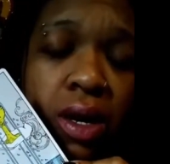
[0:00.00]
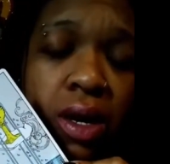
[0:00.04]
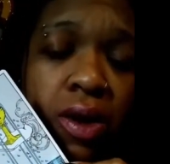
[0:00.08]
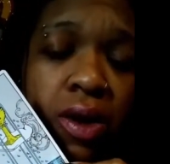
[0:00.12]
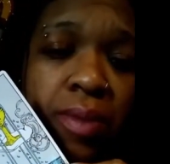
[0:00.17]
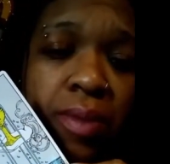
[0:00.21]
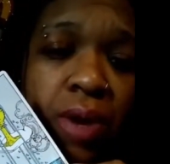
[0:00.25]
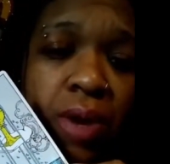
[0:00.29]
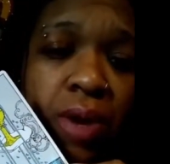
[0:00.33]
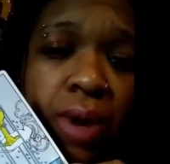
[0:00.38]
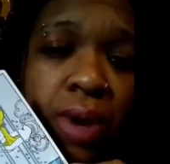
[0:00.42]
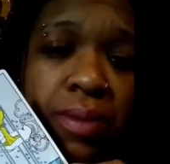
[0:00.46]

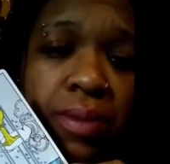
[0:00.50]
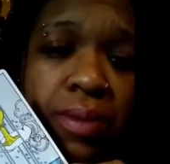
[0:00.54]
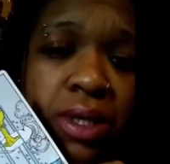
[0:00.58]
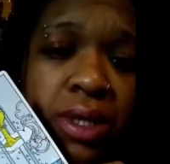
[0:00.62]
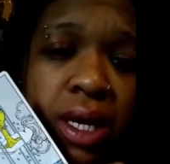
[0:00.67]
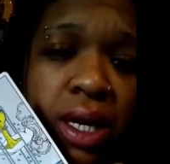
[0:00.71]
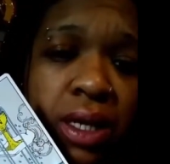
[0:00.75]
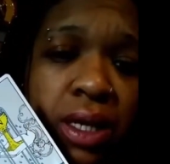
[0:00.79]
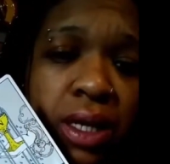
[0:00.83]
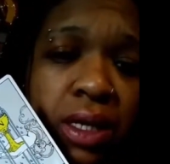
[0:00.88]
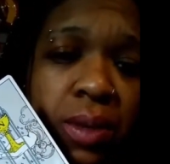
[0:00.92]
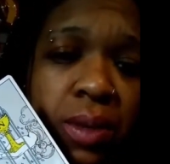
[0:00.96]
on my
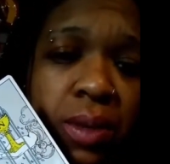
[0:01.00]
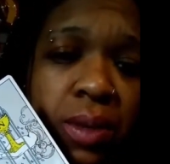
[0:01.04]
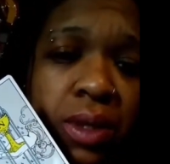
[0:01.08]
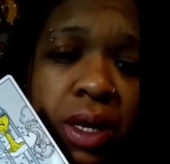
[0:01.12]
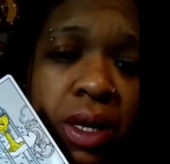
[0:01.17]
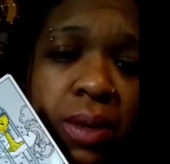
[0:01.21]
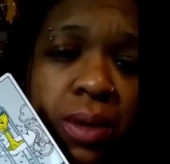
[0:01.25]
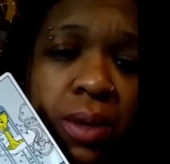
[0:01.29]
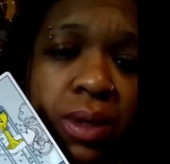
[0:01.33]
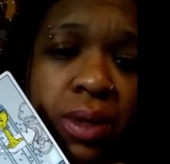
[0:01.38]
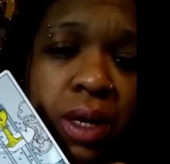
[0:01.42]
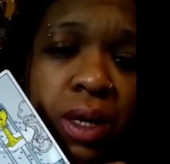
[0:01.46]
website,
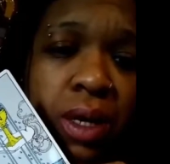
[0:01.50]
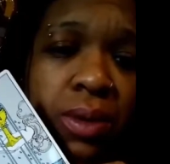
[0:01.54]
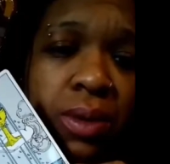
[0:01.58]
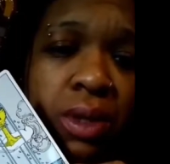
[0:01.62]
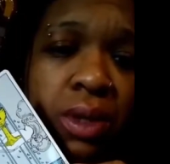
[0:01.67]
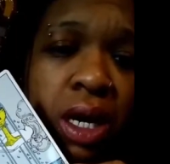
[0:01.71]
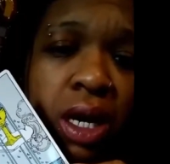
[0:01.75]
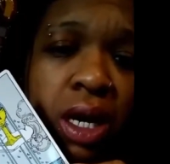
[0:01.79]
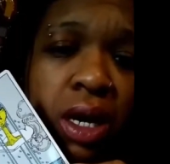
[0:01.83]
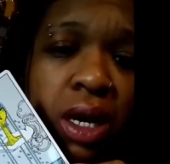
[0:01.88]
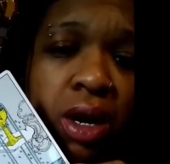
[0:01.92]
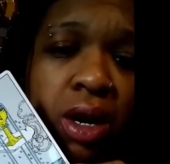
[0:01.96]

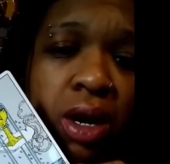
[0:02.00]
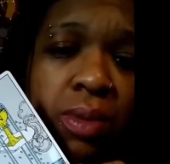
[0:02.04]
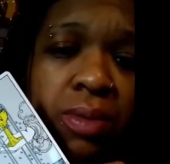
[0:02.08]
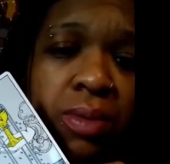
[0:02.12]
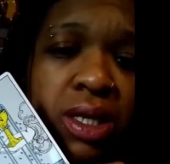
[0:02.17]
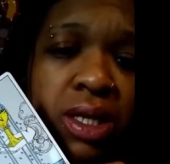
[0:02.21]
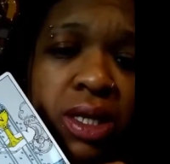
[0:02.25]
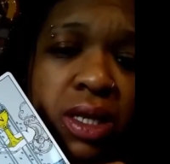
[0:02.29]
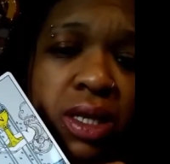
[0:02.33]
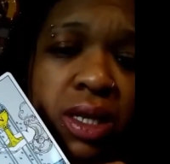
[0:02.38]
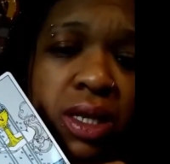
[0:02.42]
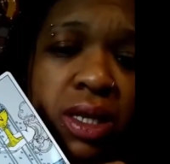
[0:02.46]

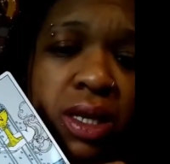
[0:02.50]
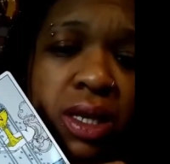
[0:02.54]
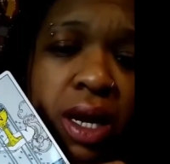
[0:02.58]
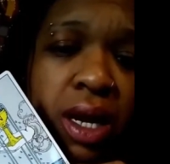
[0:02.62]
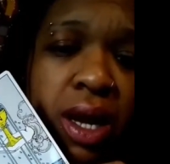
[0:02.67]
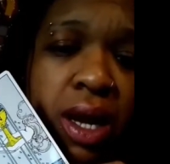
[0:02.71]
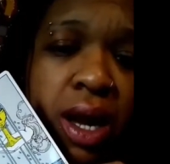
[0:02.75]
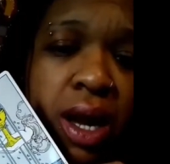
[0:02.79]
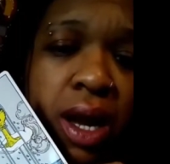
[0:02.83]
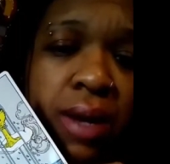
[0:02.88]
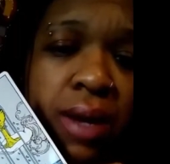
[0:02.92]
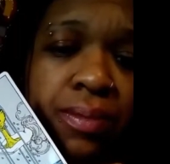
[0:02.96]

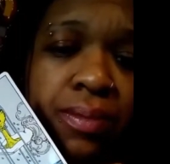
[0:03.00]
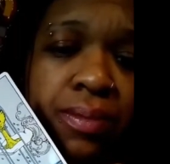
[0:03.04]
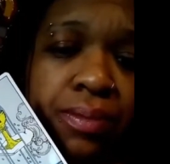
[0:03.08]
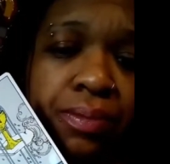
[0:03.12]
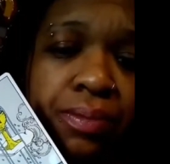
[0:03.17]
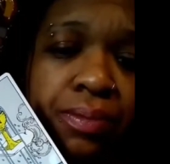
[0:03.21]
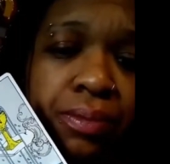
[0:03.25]
www.urbanmystic.com.